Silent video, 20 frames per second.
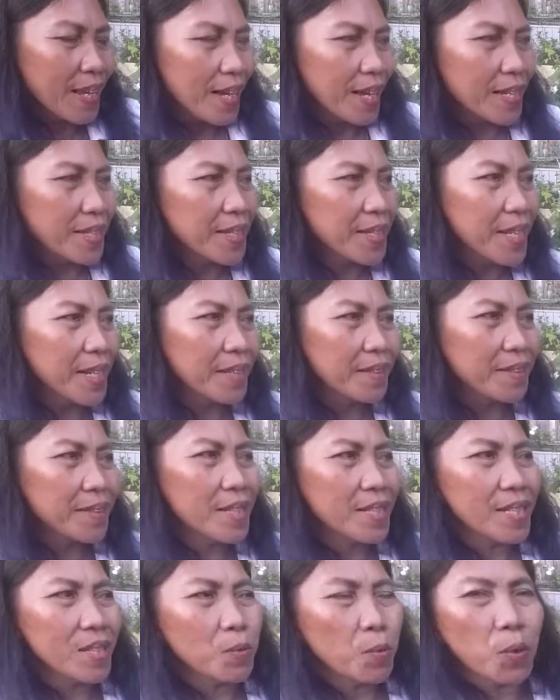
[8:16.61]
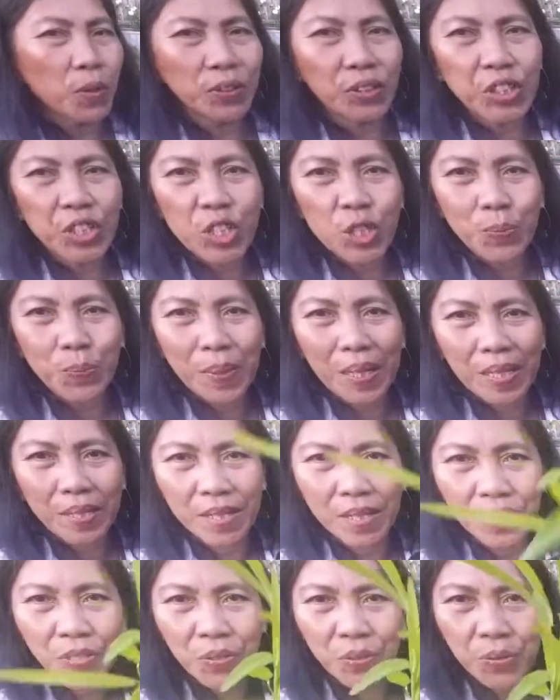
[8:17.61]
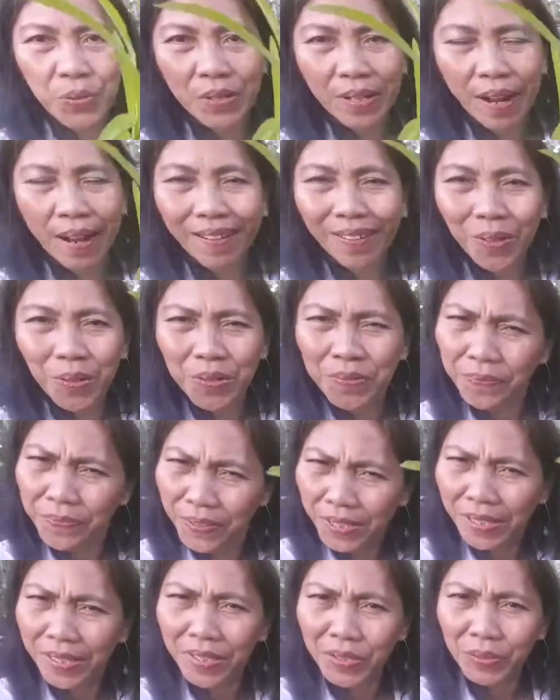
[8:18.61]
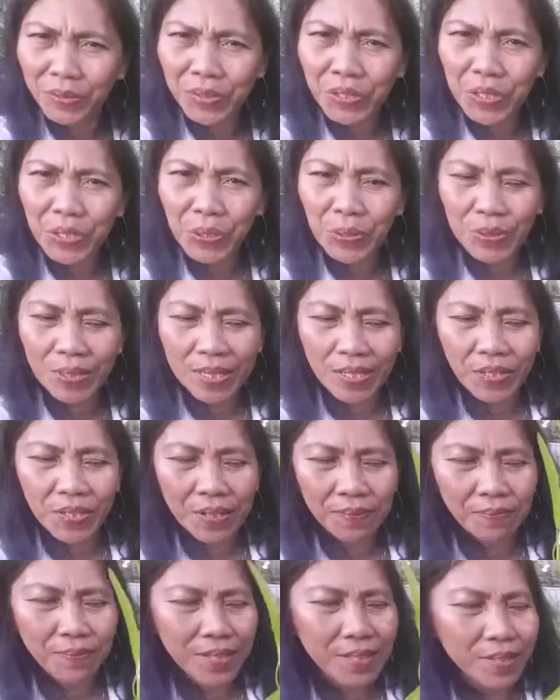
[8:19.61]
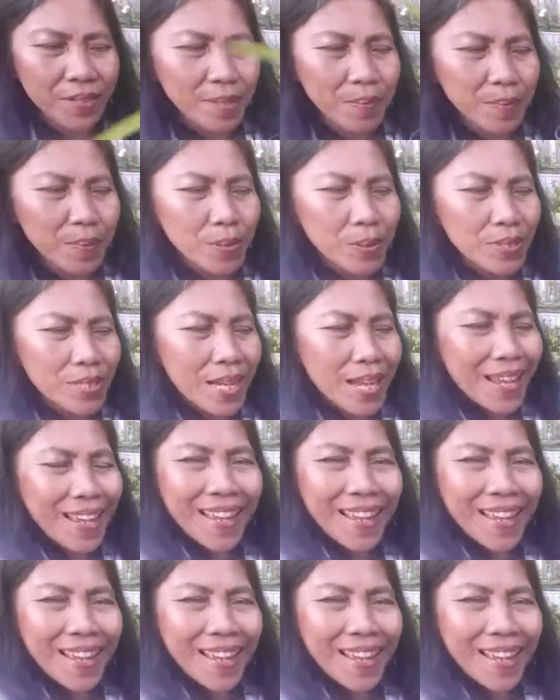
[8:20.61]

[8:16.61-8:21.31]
And then the water spinach or kangkong, very nutritious Asian vegetables,